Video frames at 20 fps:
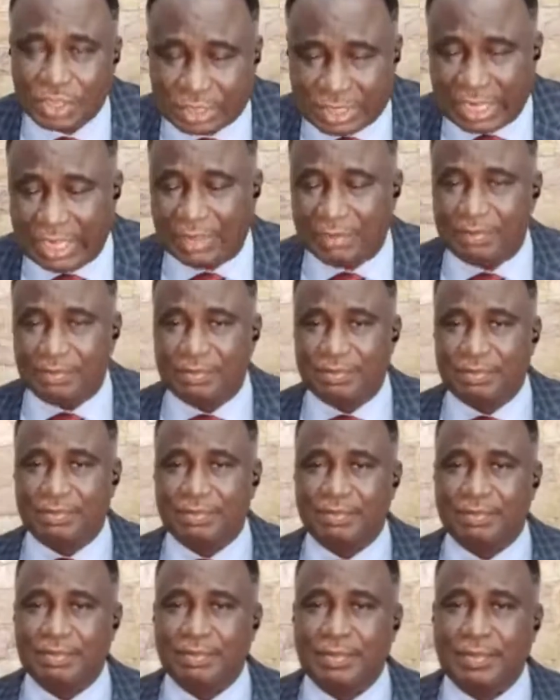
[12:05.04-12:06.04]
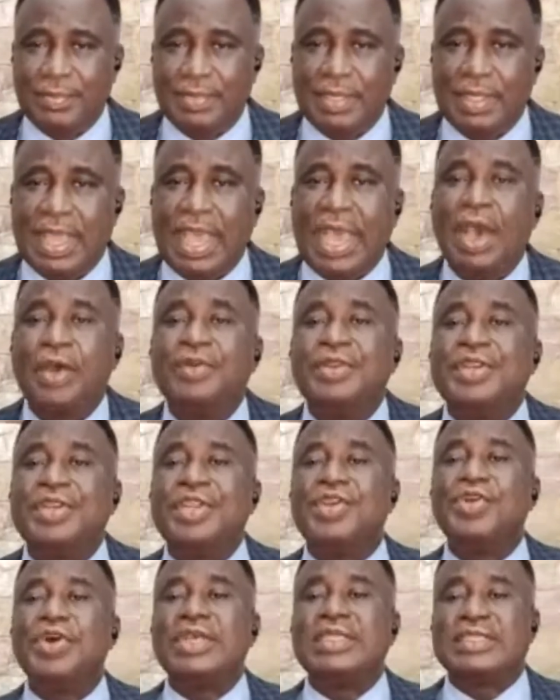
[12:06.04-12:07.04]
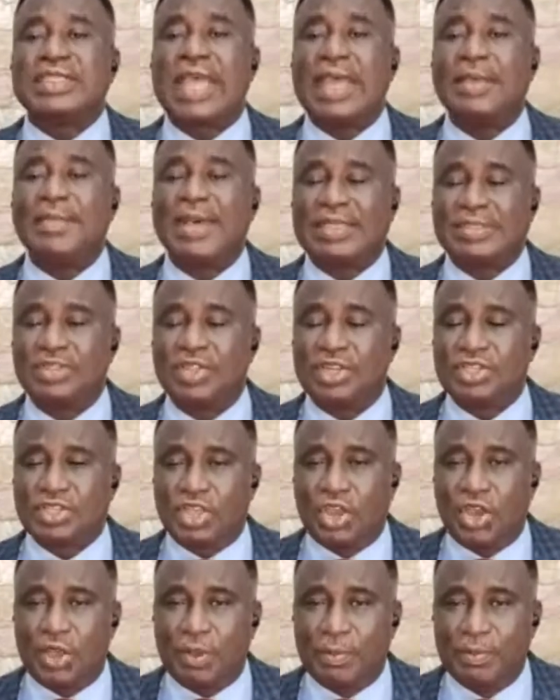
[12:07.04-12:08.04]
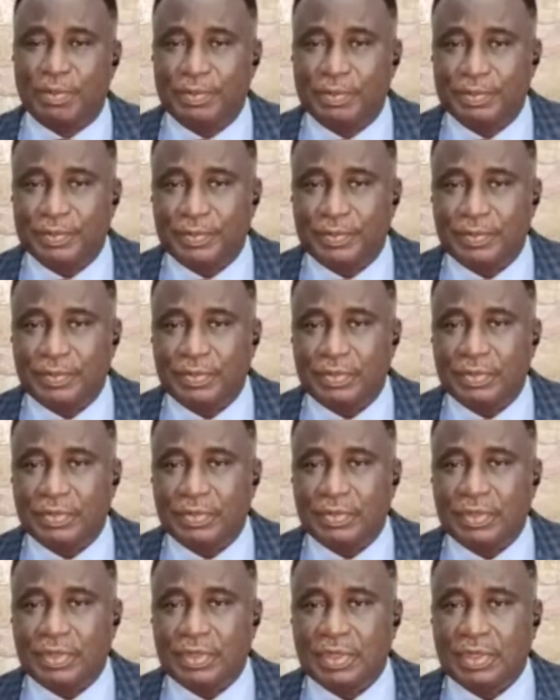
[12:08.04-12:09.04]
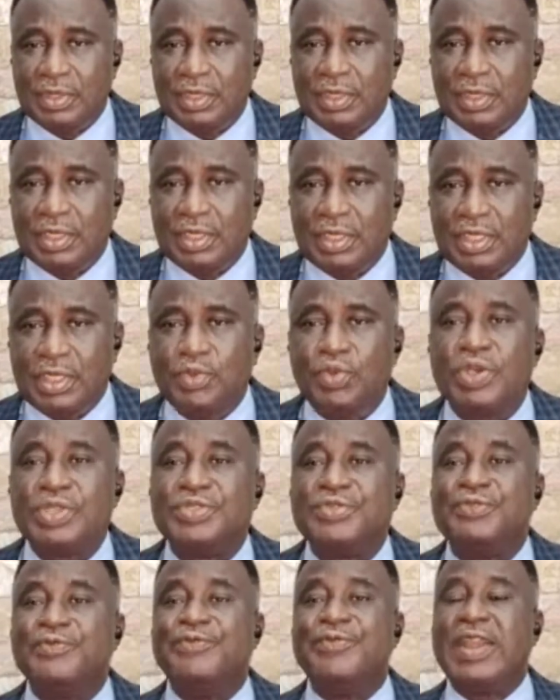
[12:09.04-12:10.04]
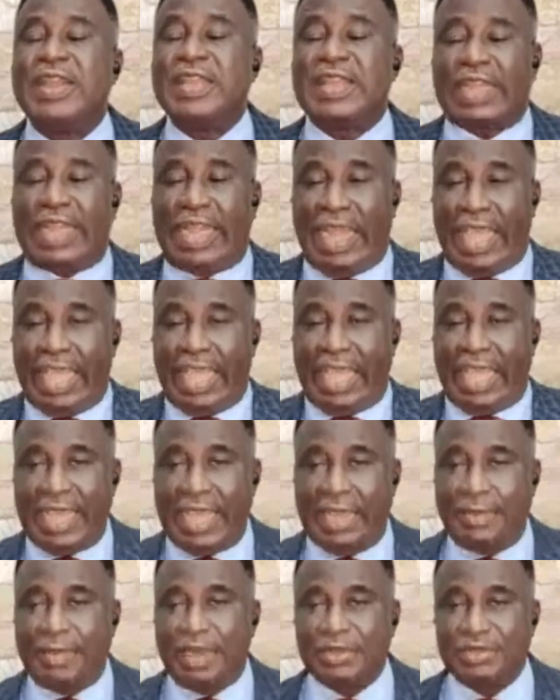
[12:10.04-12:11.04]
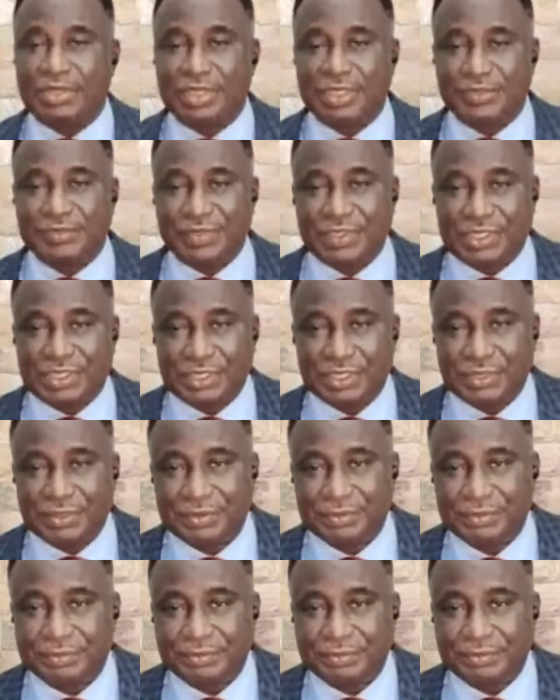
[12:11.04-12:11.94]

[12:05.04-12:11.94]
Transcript: not come. How did he know his time has not come? He was very clear about his vision.